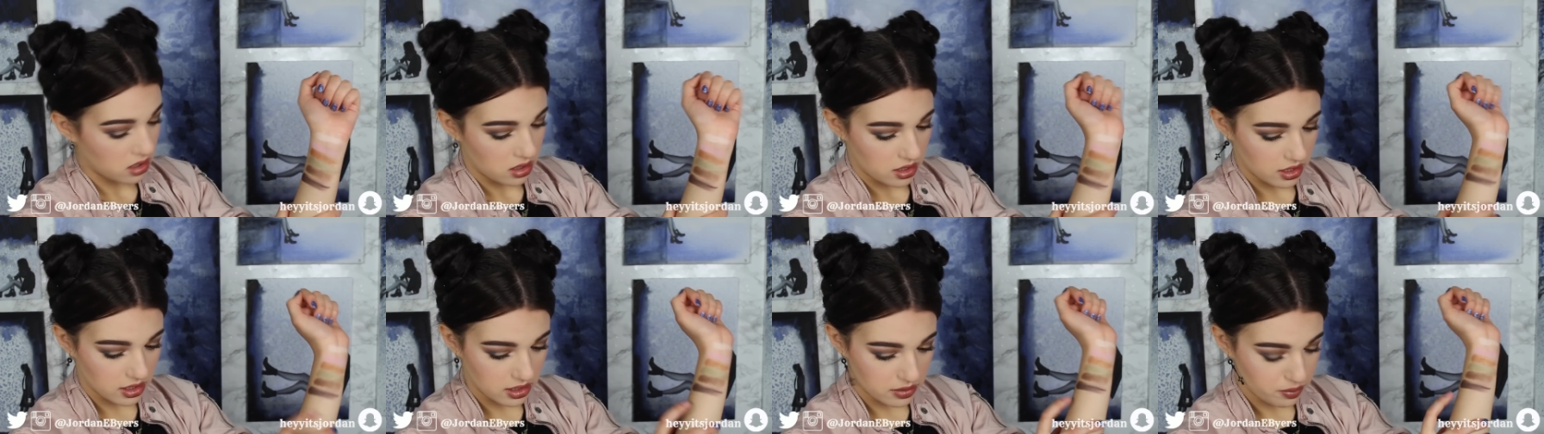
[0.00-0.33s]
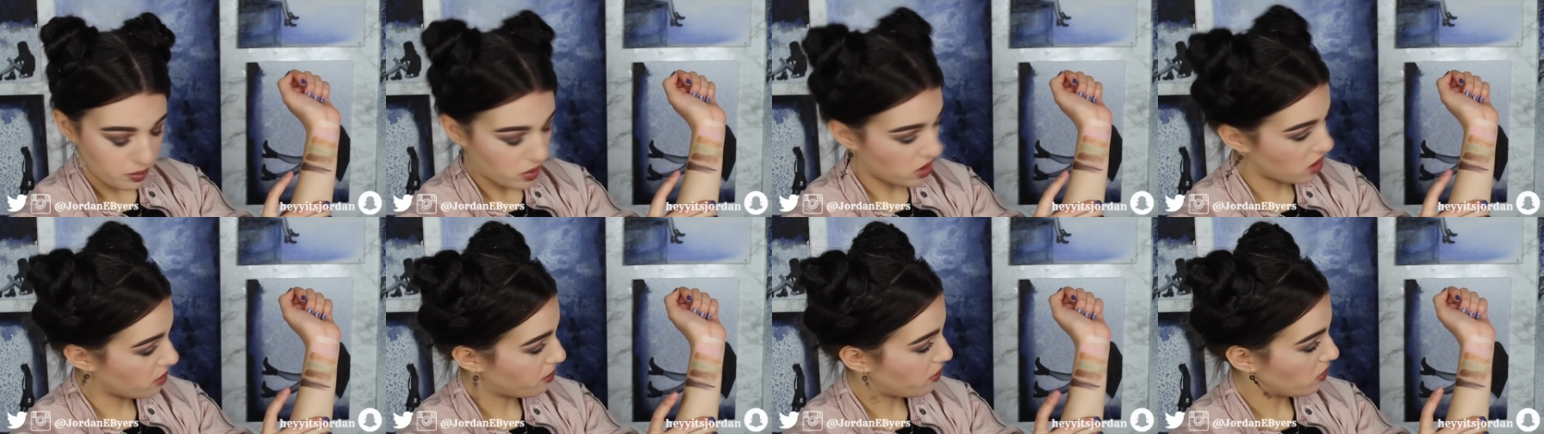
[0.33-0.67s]
this
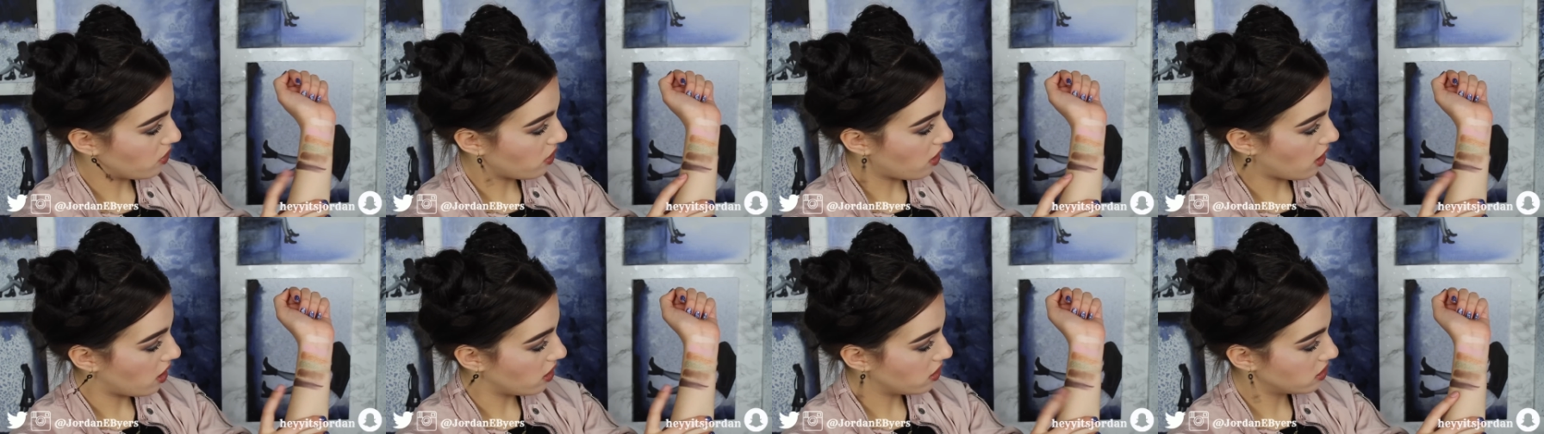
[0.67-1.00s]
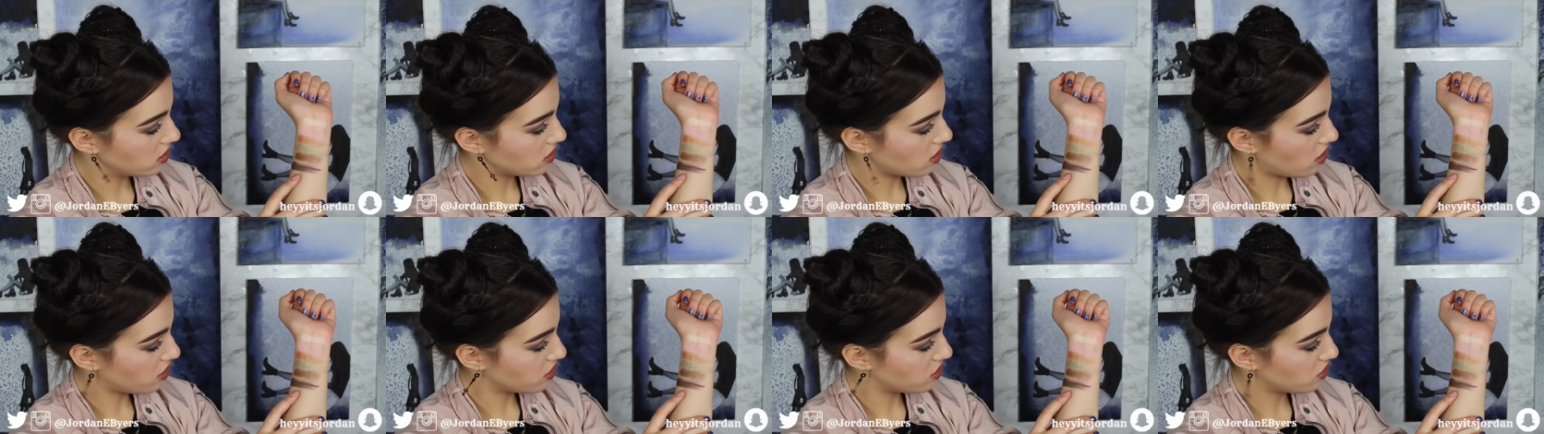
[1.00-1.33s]
purple color
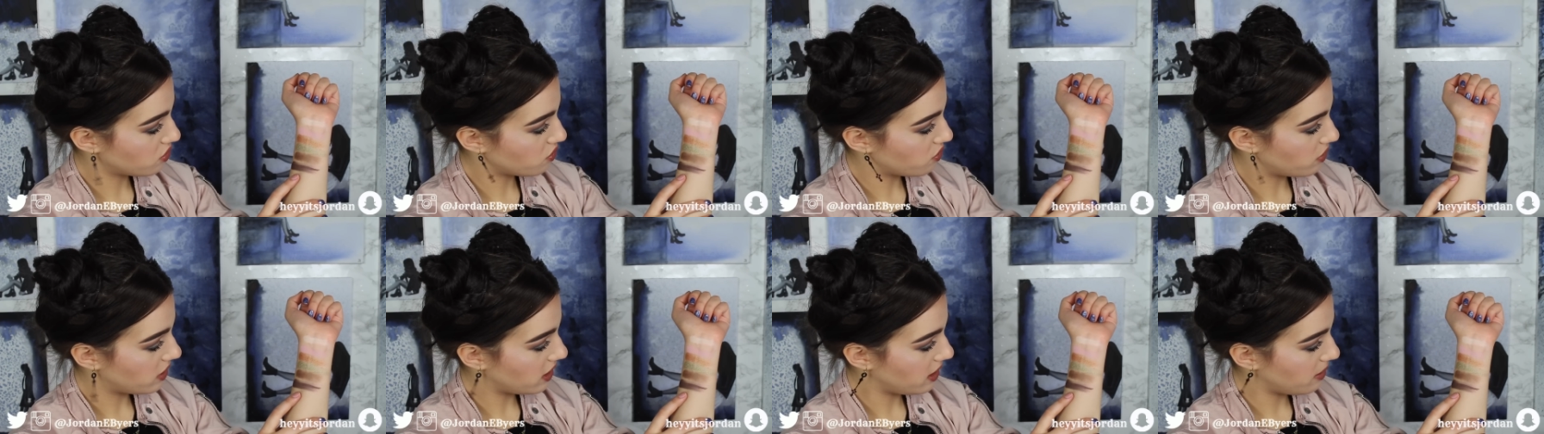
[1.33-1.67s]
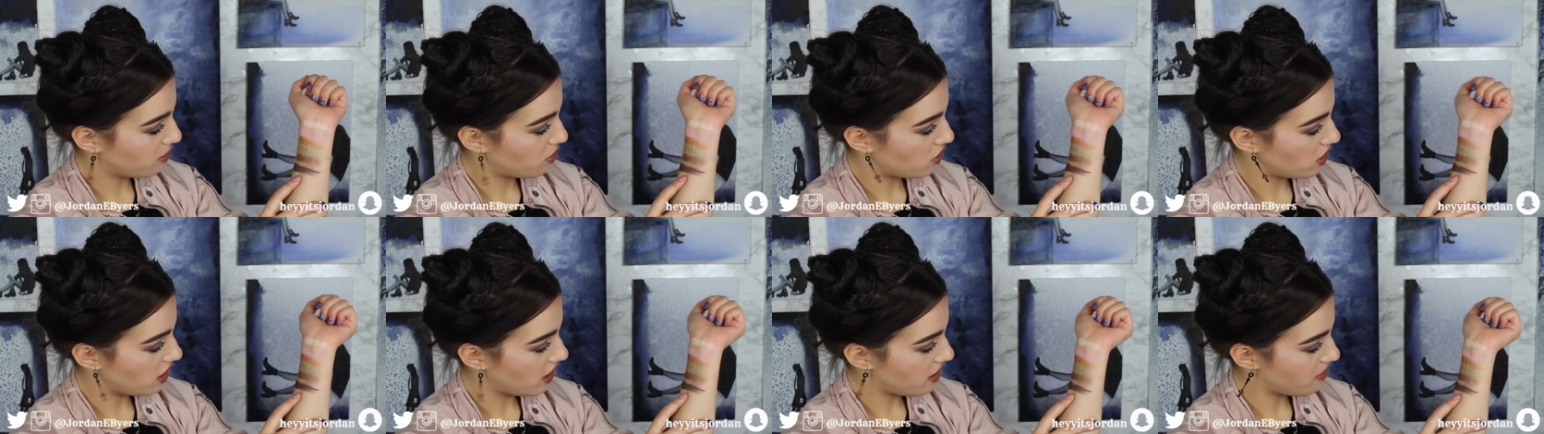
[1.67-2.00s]
is also really
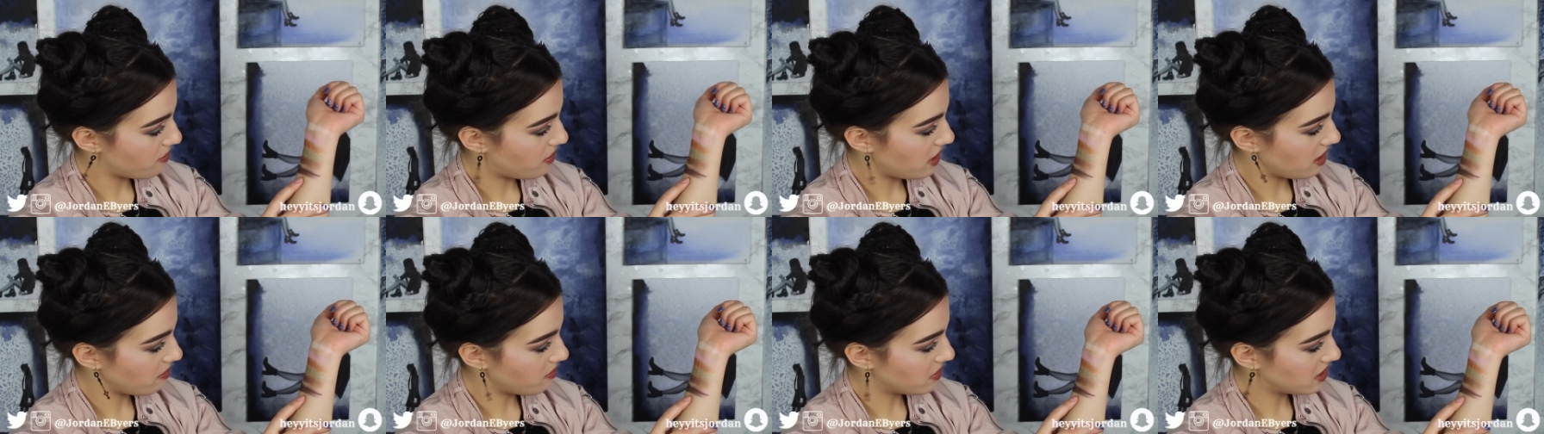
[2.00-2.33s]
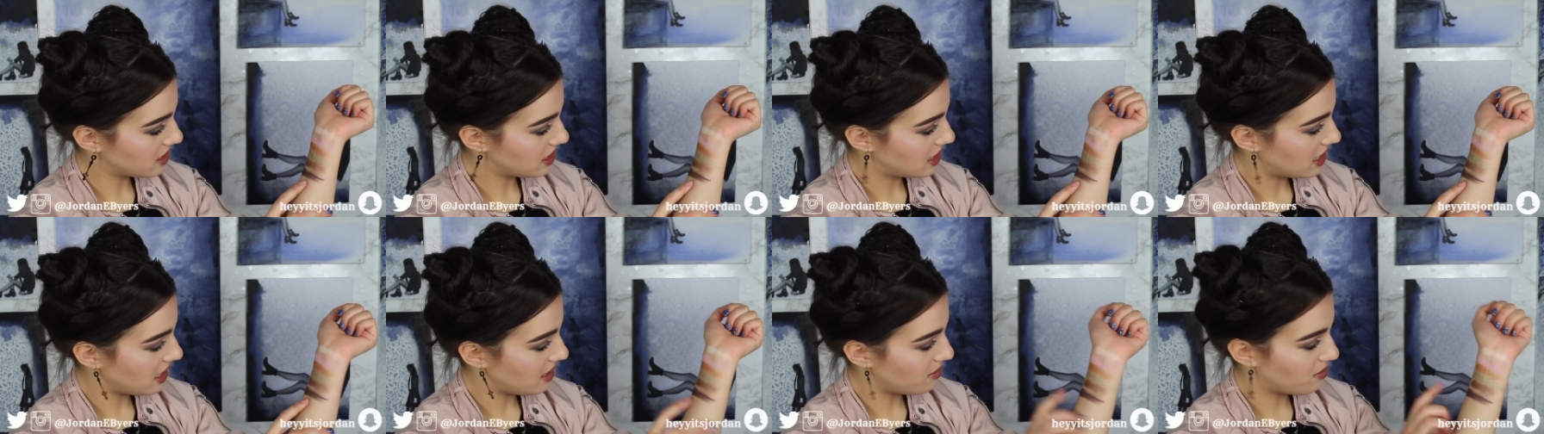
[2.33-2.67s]
pretty and
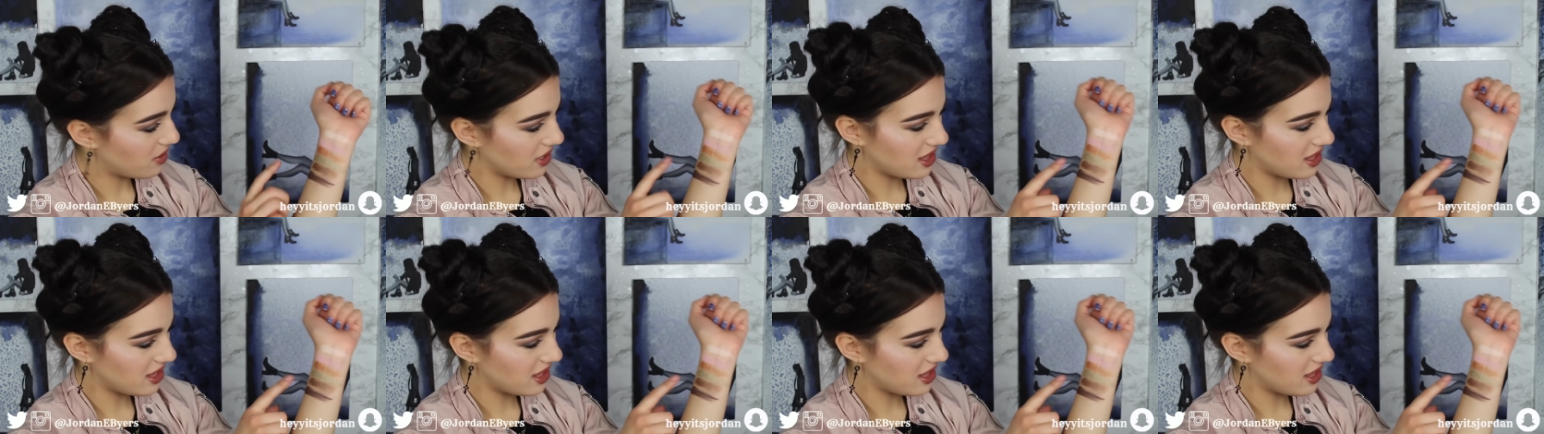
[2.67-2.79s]
pigmented,